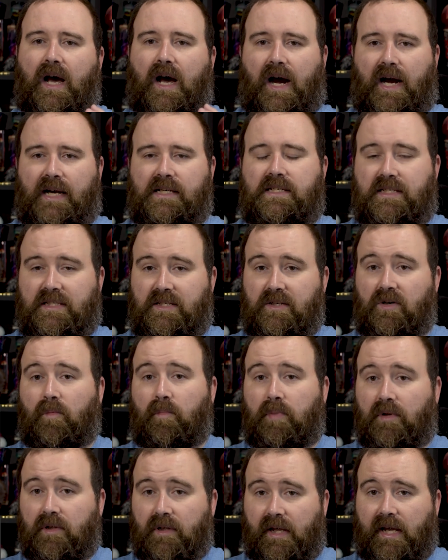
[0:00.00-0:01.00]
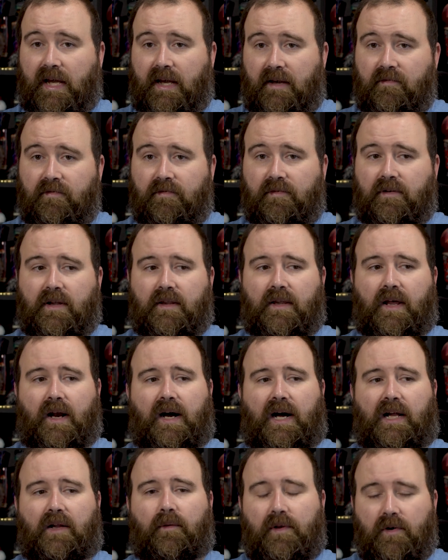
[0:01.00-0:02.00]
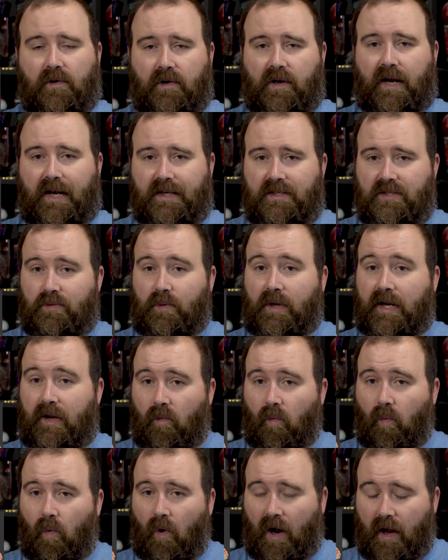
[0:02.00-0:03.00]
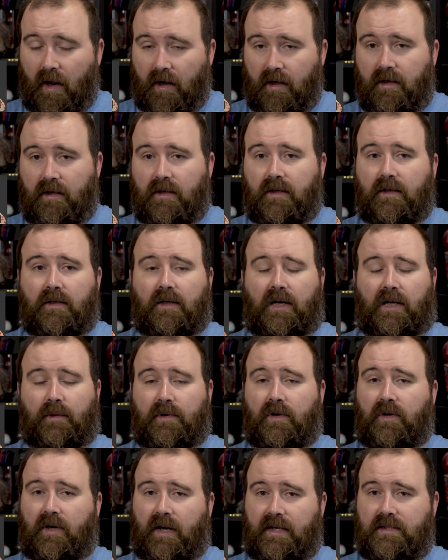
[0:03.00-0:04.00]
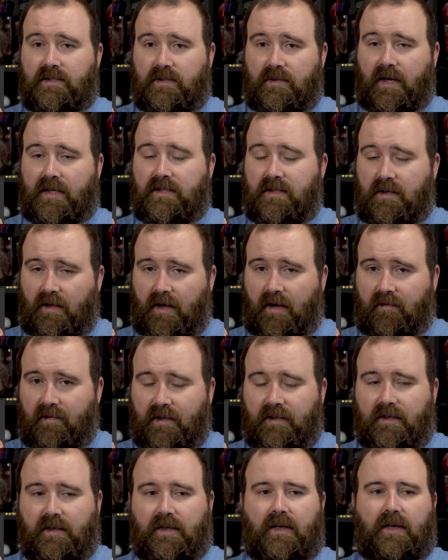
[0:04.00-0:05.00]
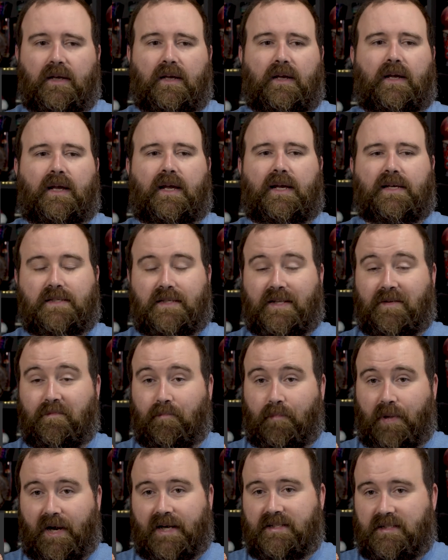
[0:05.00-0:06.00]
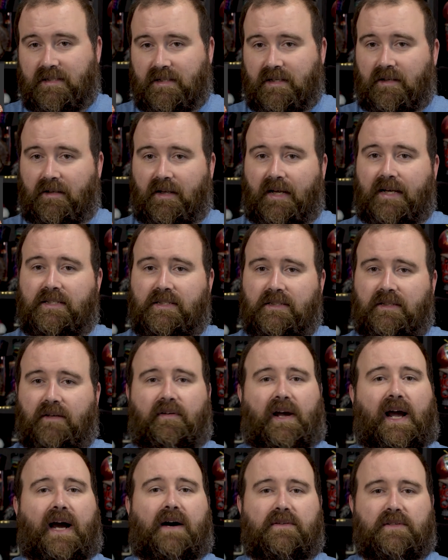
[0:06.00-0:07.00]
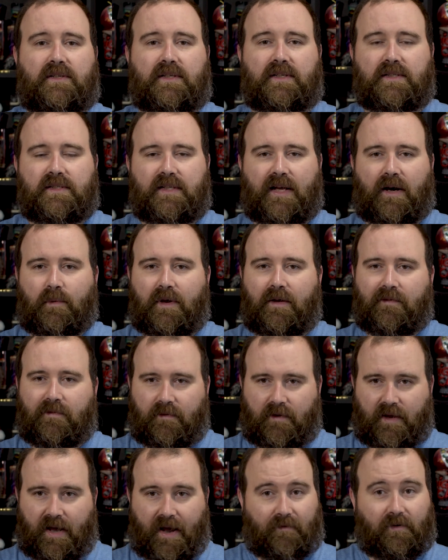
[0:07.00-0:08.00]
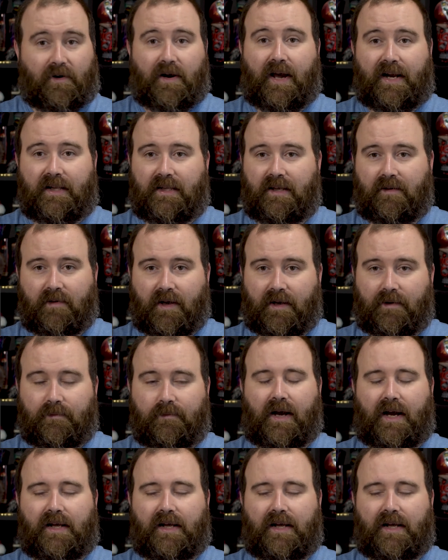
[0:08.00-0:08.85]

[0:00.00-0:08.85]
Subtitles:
I still believe that Halloween Horror Nights 21, Halloween Horror Nights 2011, is the best collection of houses that we've ever had at the event.